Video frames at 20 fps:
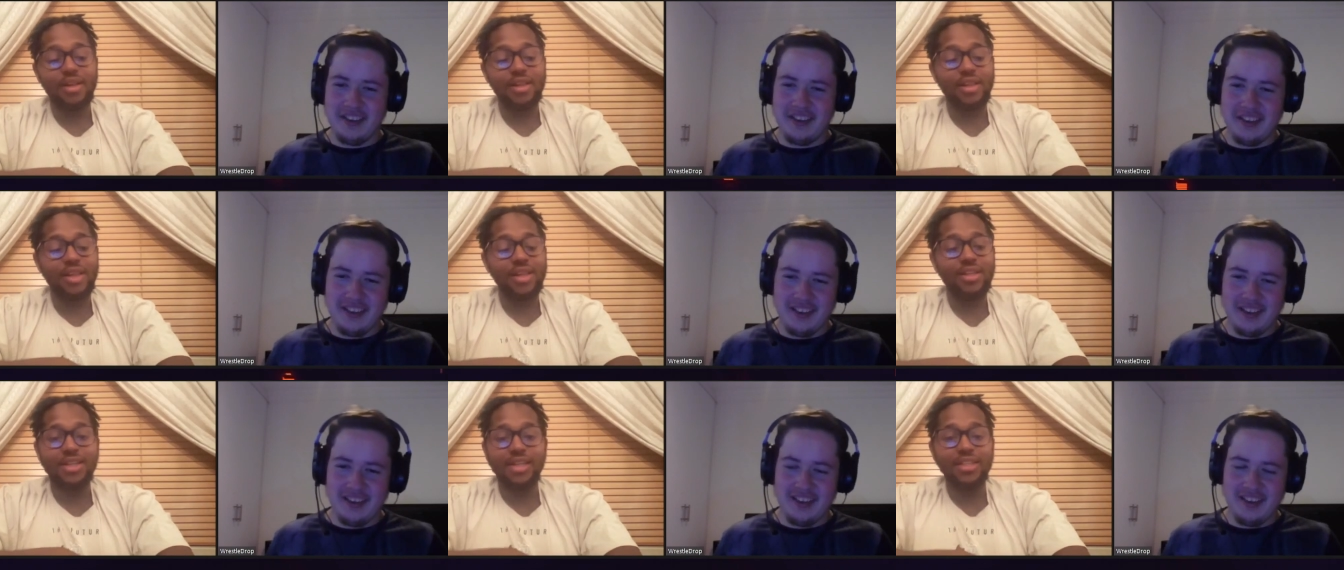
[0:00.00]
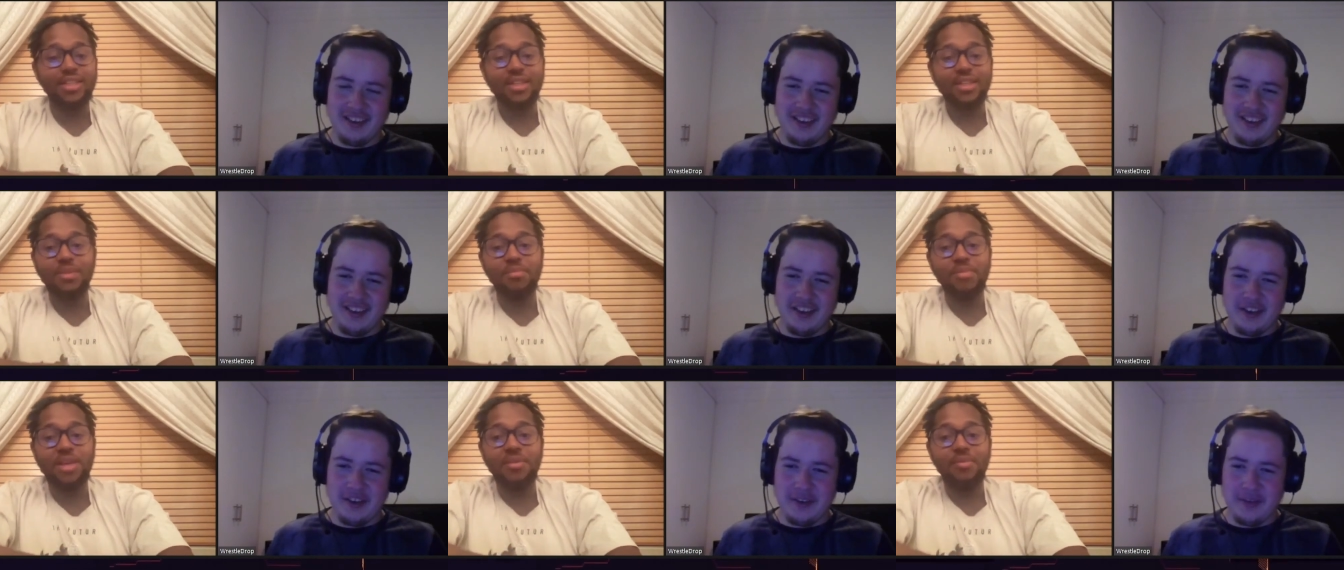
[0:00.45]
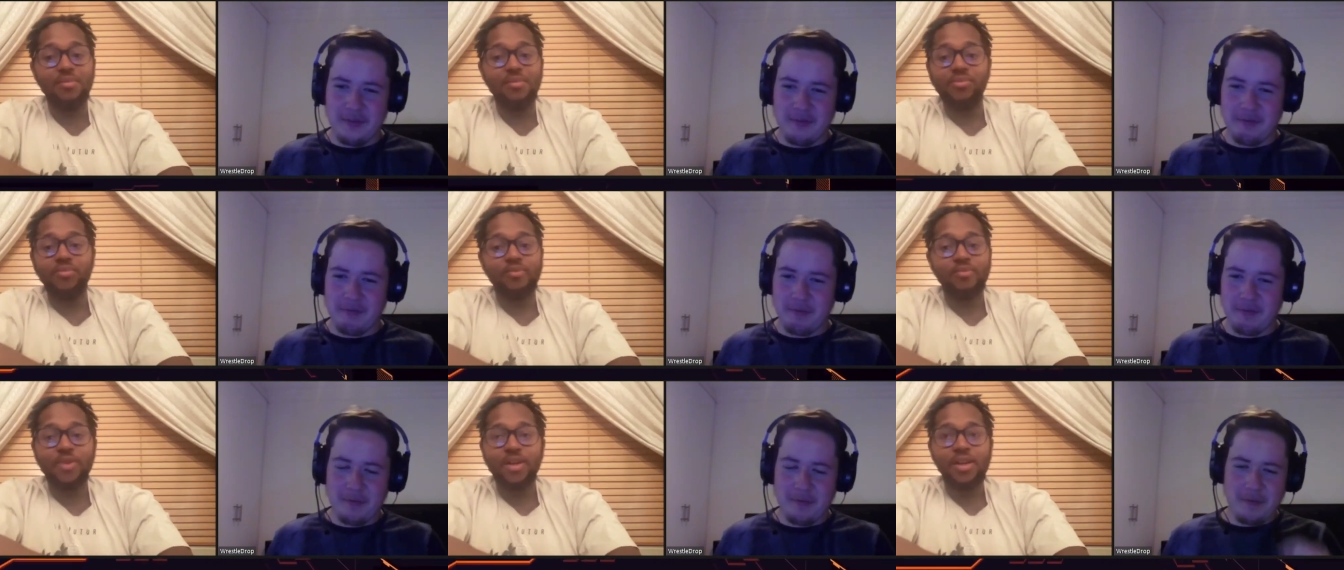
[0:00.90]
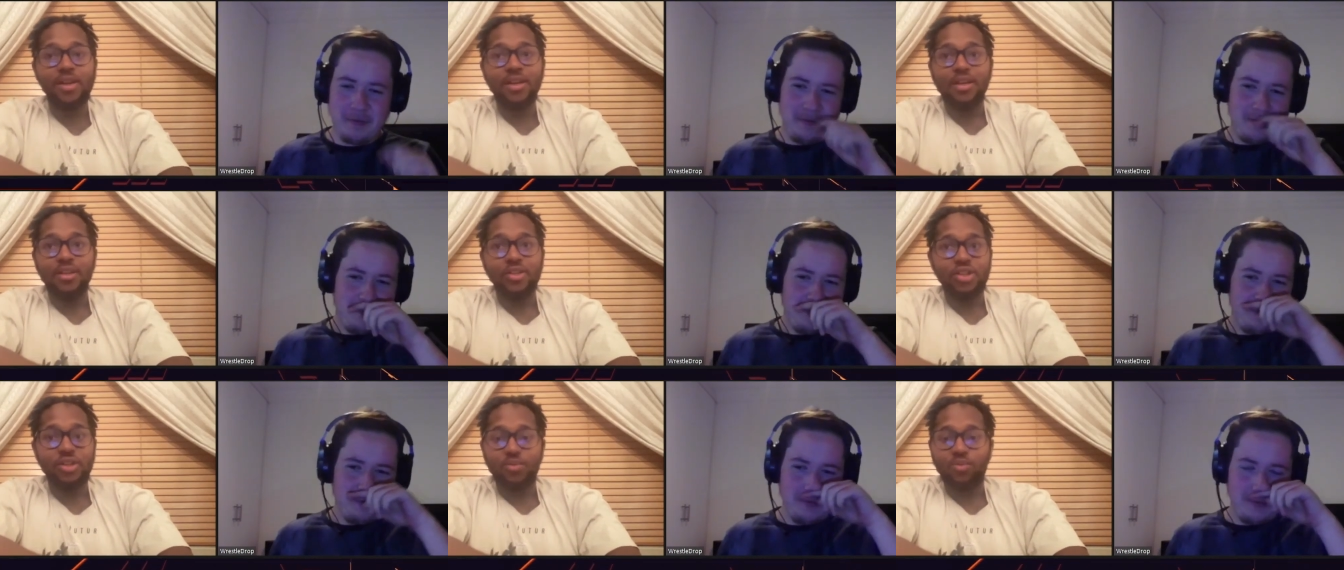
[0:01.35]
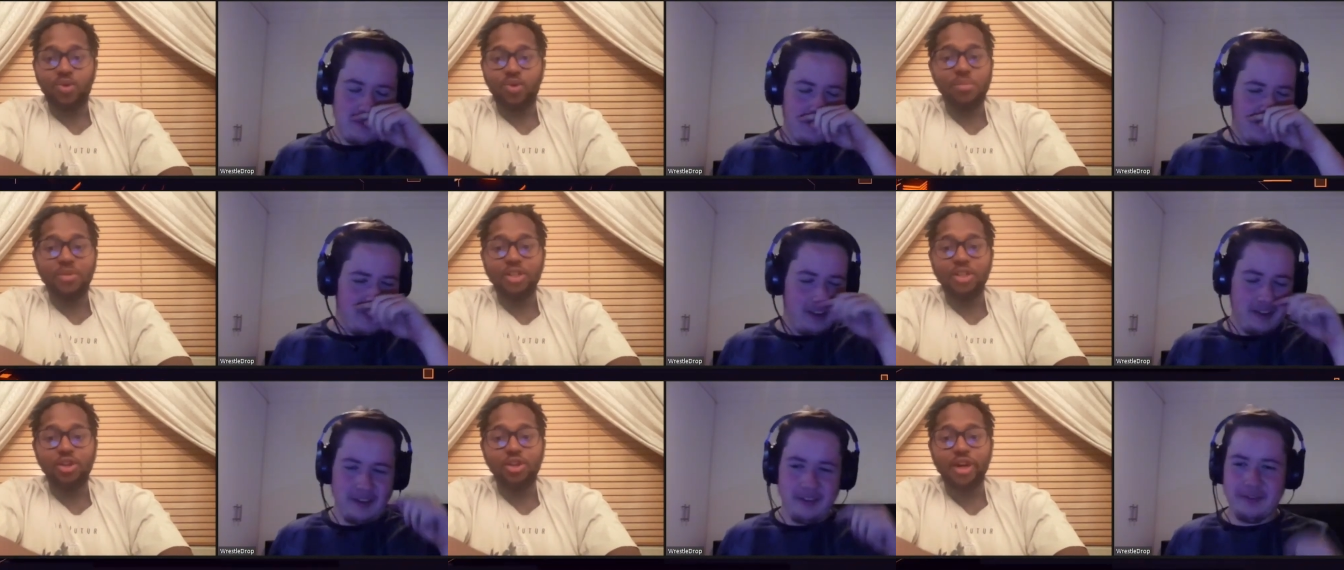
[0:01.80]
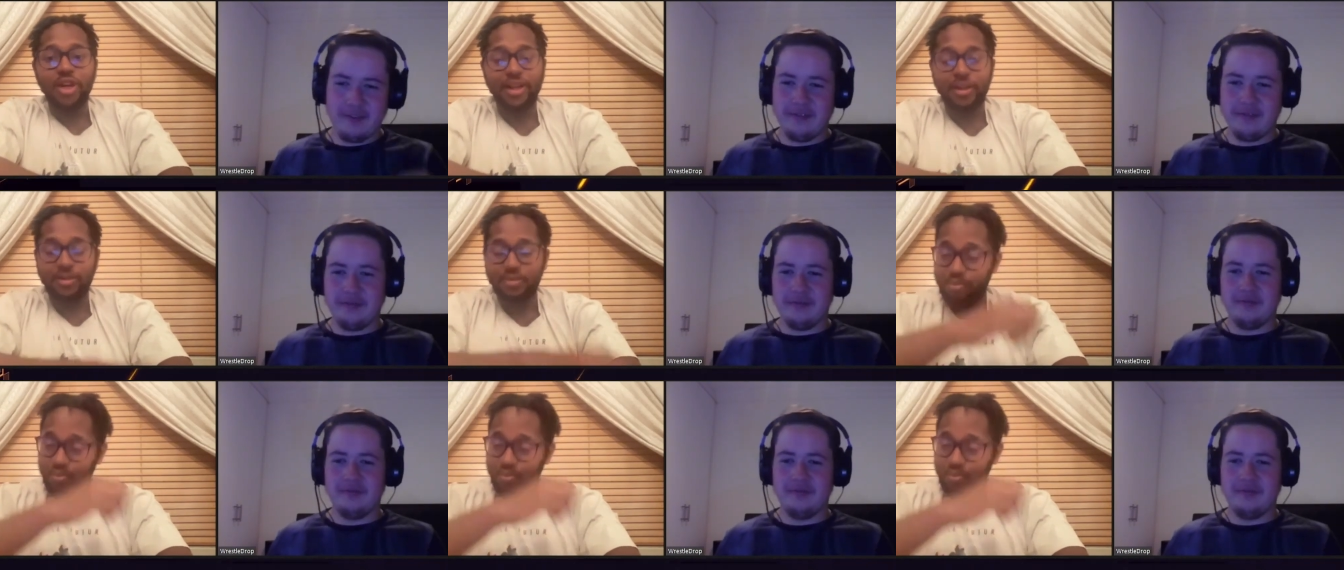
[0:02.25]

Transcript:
Speaker 1: That doesn't mean we must look at.